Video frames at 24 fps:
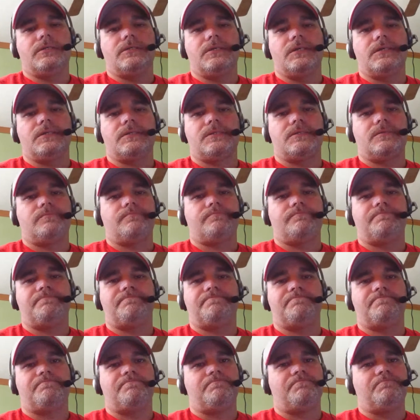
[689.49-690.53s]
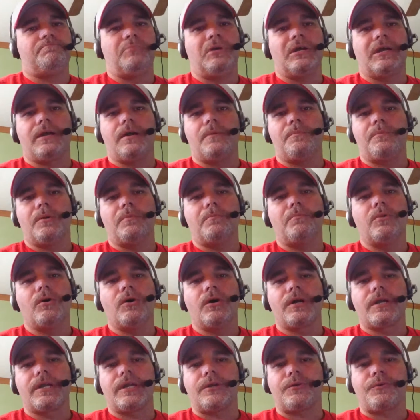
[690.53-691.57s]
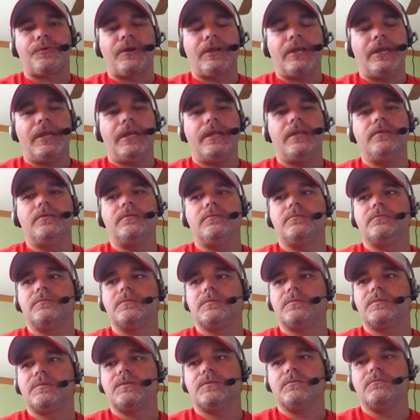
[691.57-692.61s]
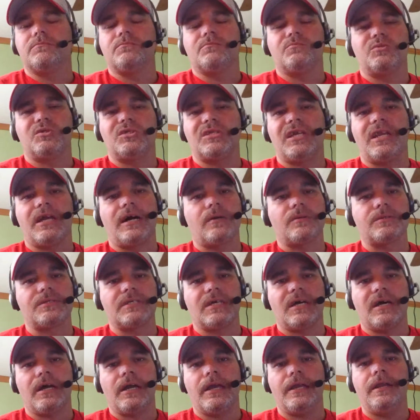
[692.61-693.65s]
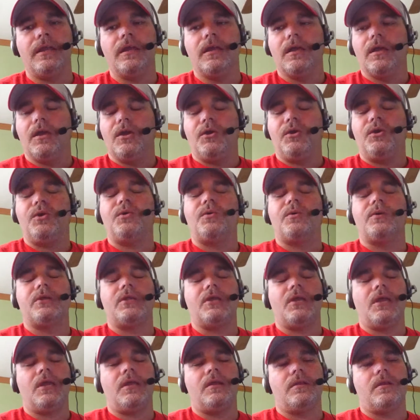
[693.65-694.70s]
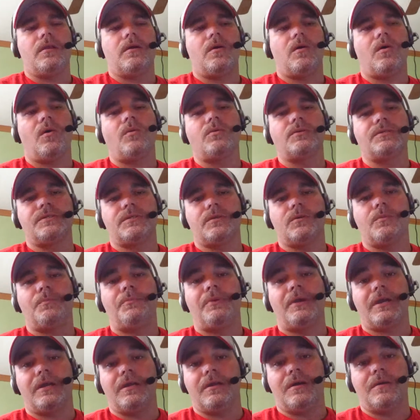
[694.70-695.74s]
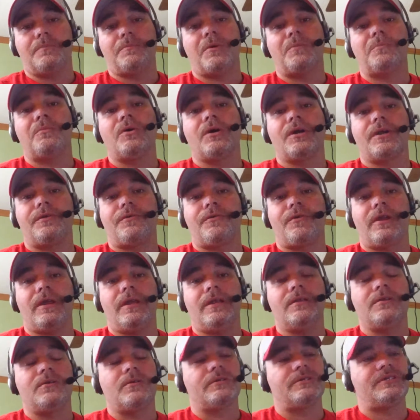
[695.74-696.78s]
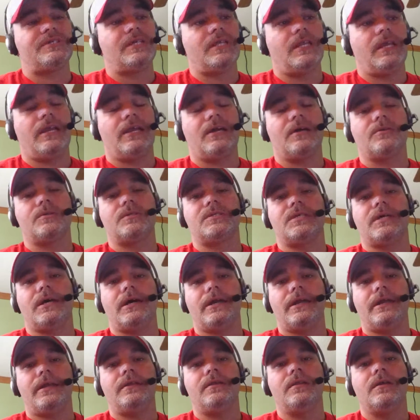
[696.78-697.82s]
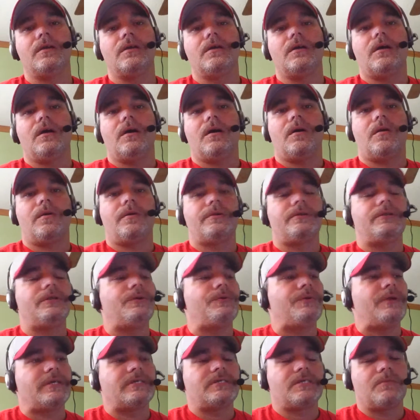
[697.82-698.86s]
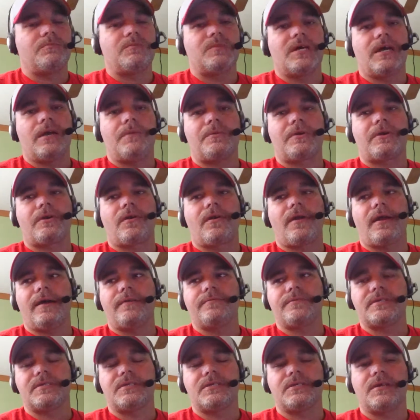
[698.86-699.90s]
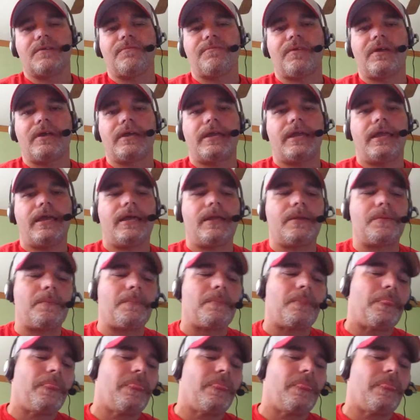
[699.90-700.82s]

just pick up a book and read, sit outside, and also picking up a book and reading or sitting outside or doing some type of crafts and stuff like that,